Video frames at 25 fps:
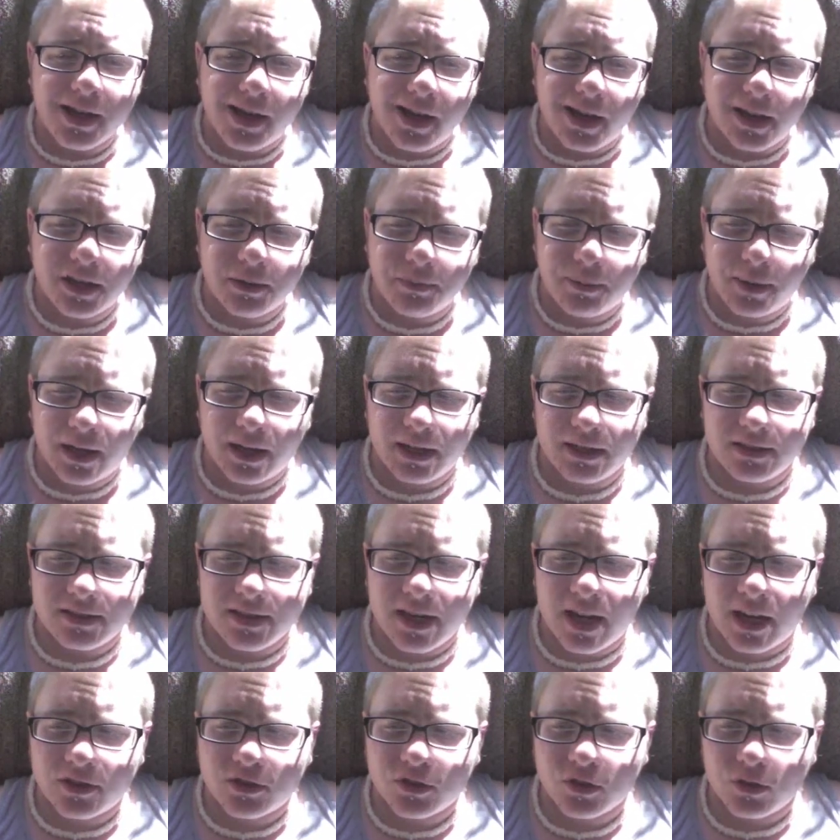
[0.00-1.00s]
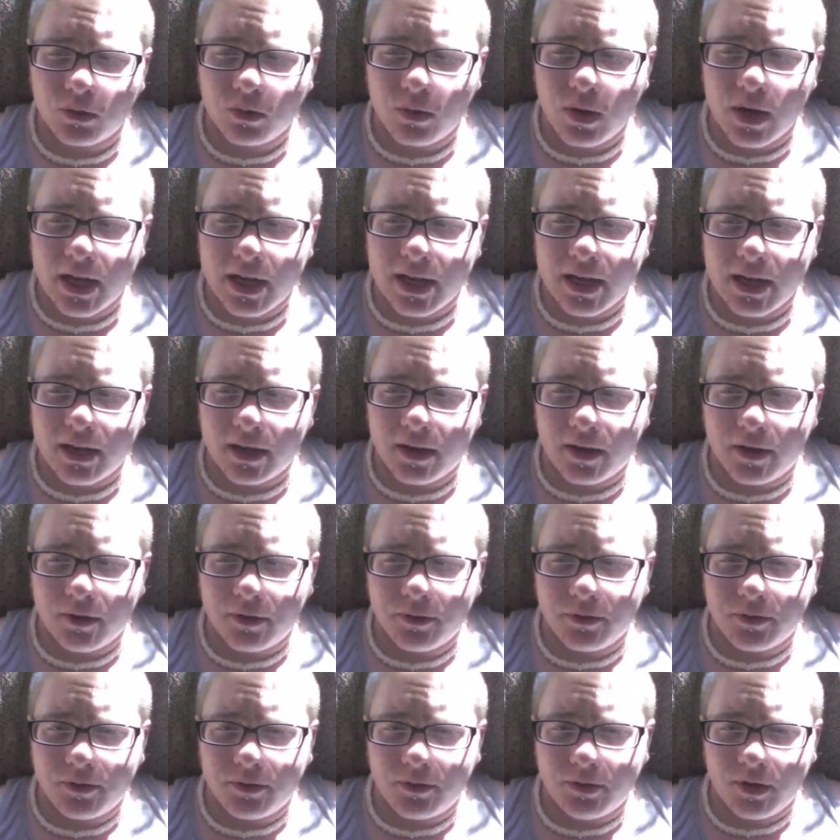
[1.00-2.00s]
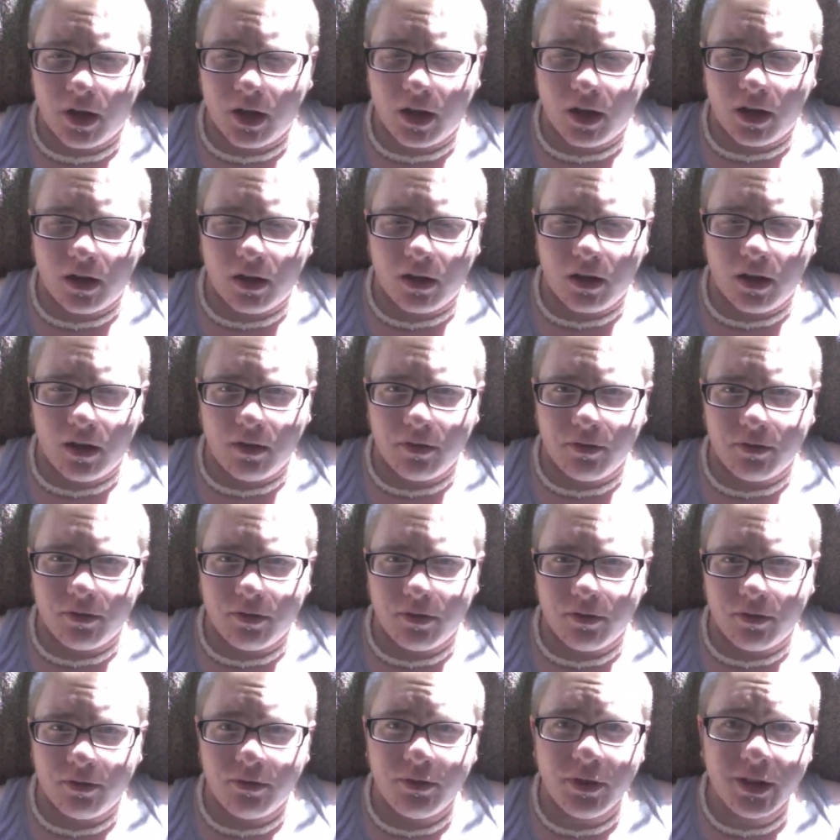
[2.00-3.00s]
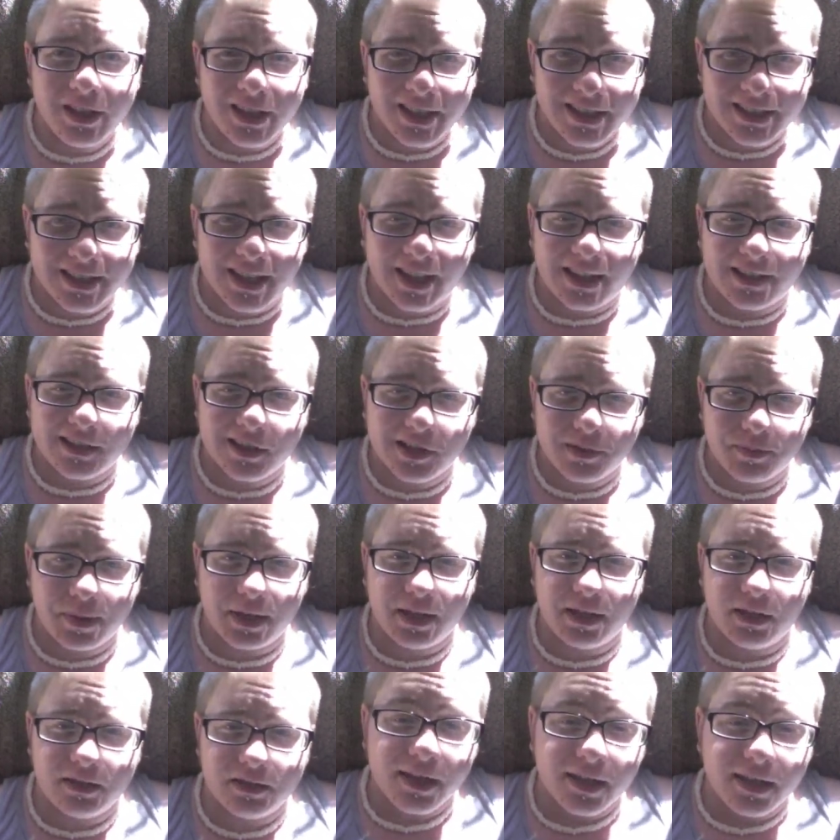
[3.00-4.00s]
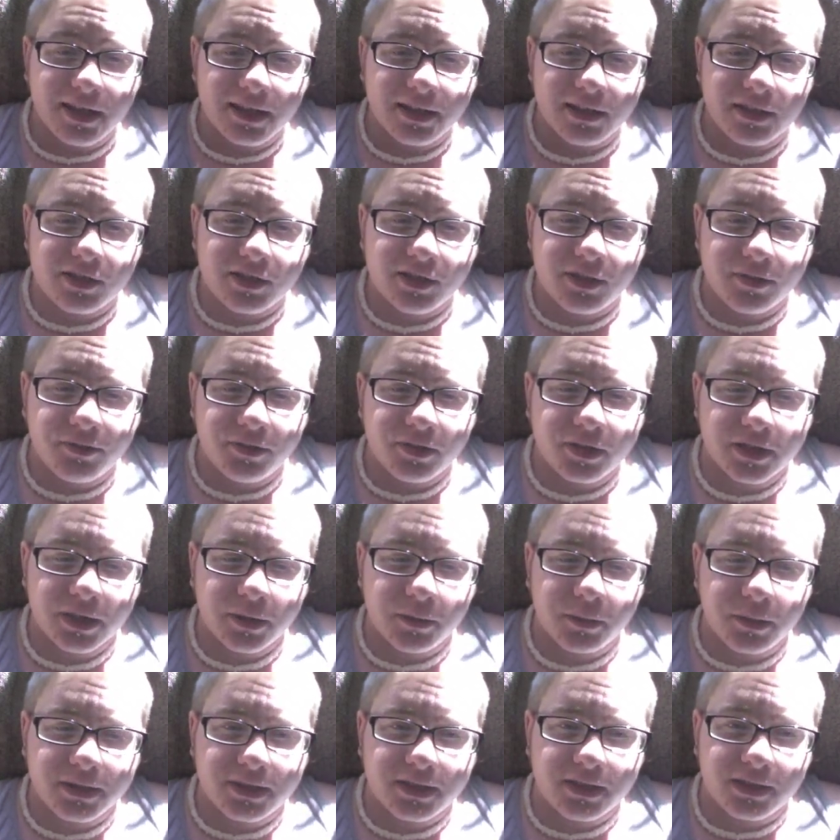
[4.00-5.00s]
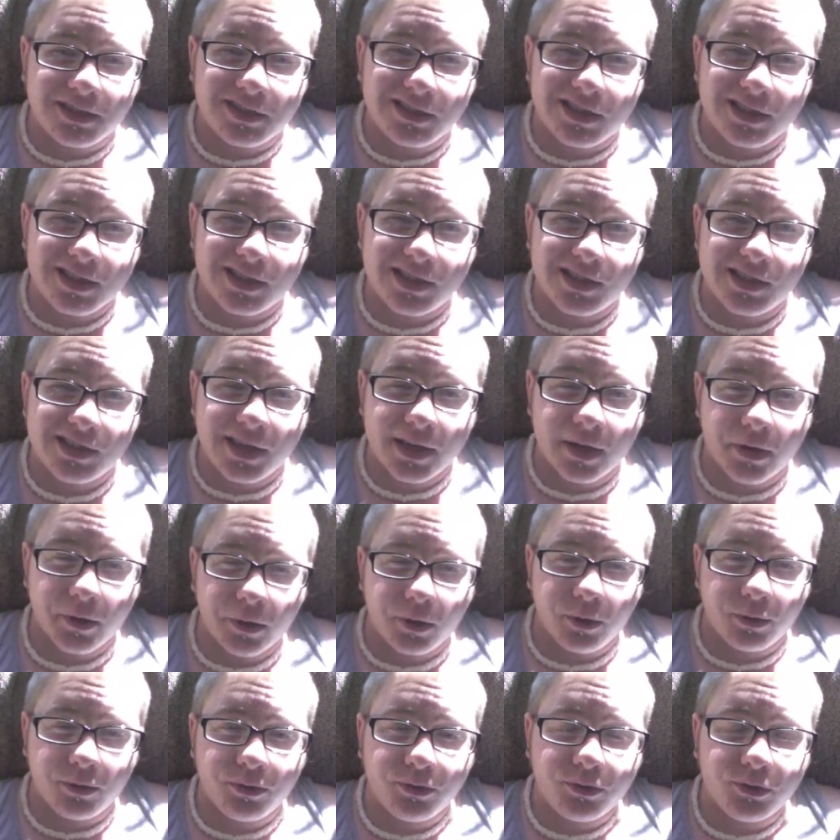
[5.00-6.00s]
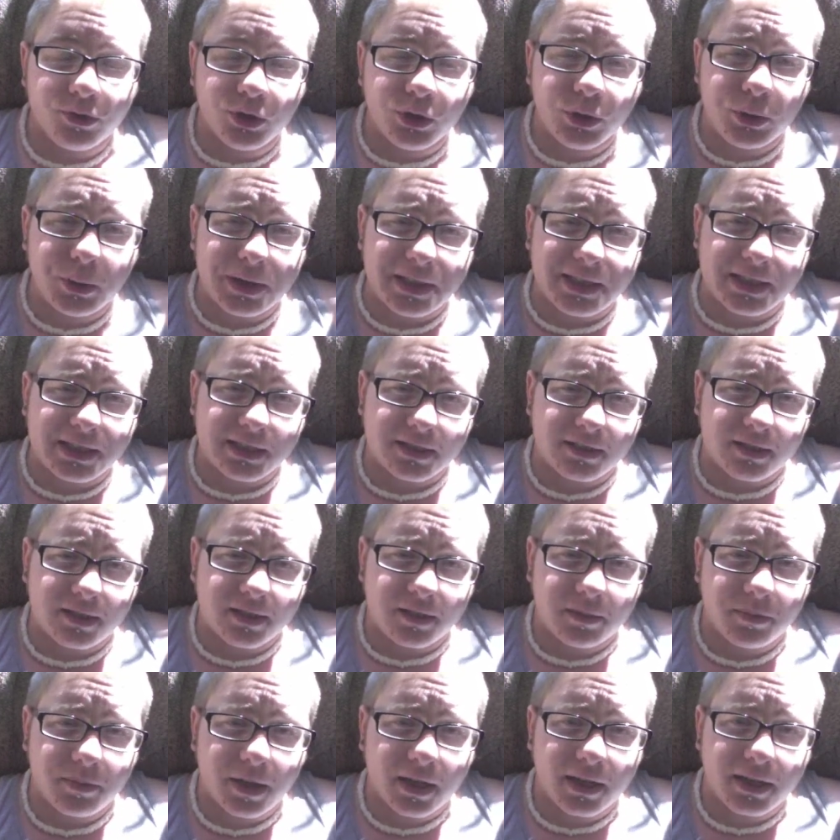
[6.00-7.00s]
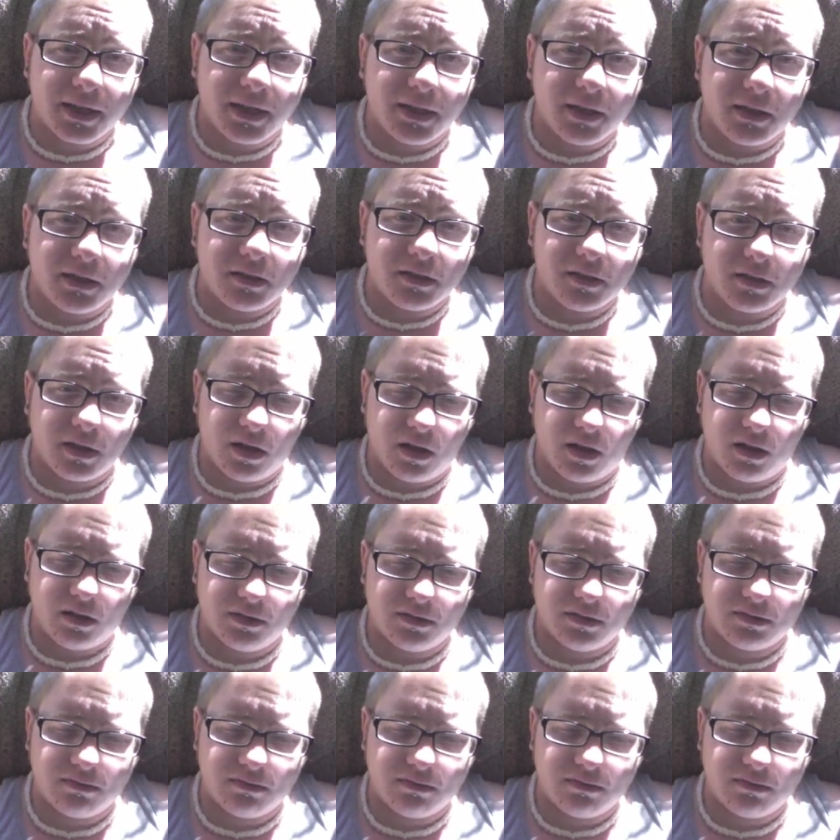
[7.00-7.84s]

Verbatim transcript: And the body's natural way of uh, of filling that space is to fill it with this sterile fluid that the body uh,